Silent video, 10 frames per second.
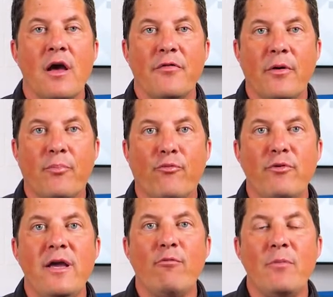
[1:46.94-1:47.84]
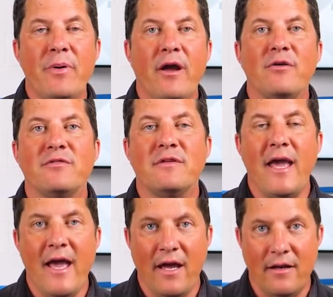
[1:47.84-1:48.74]
the pre-repair
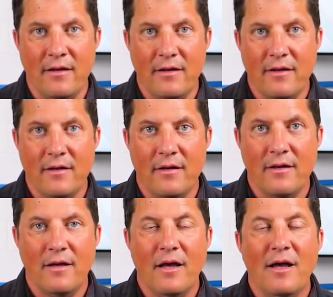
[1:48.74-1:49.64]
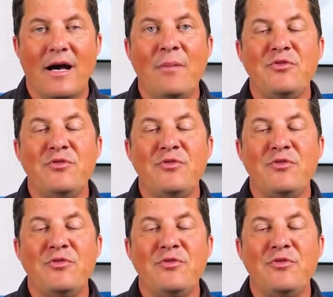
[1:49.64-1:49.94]
scan. I'm